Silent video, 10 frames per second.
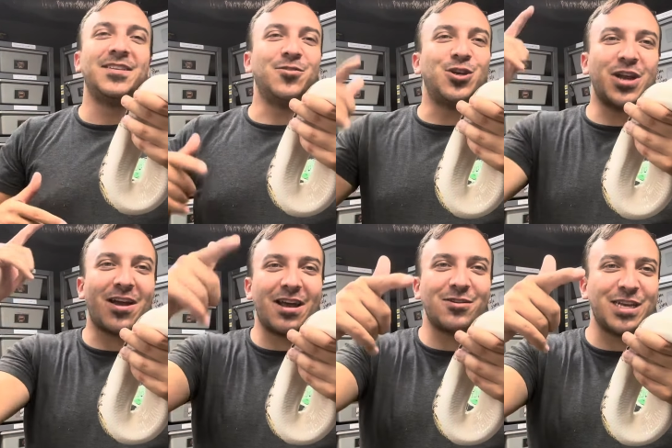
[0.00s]
So
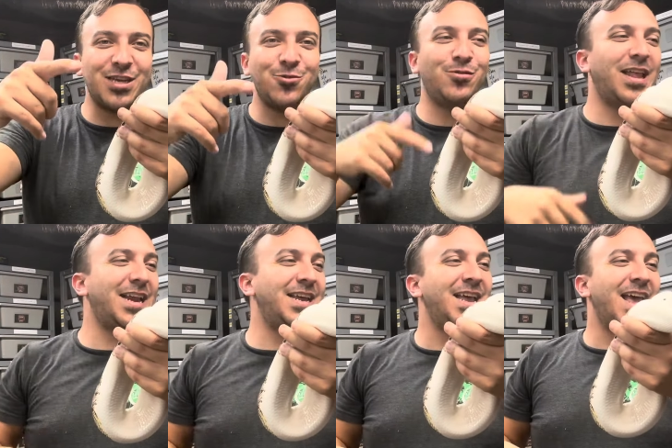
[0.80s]
shout out to you,
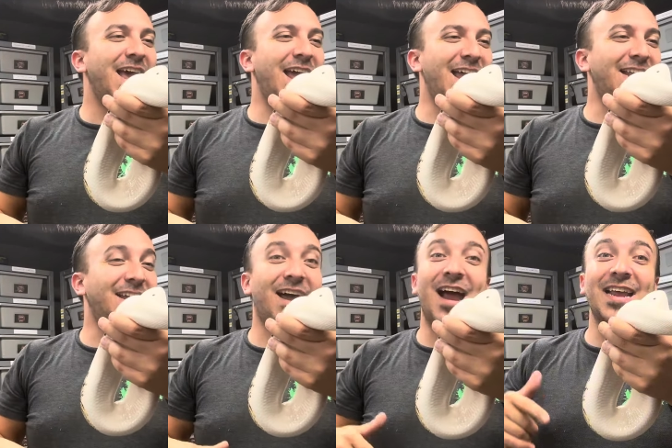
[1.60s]
Lenny, and
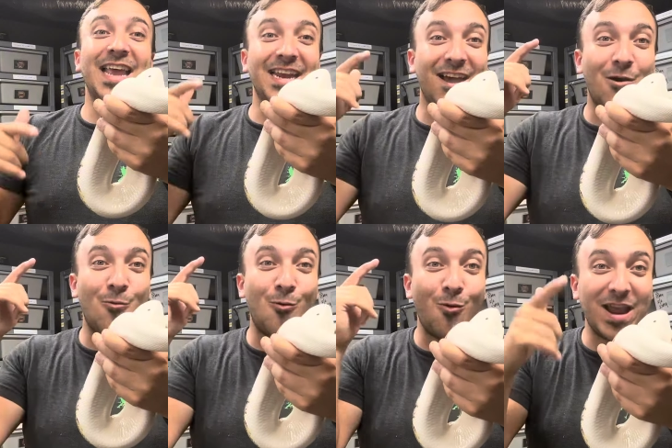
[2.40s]
I
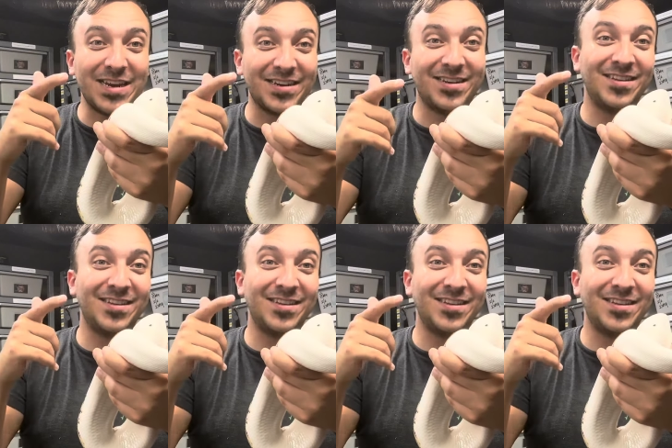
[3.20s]
cannot wait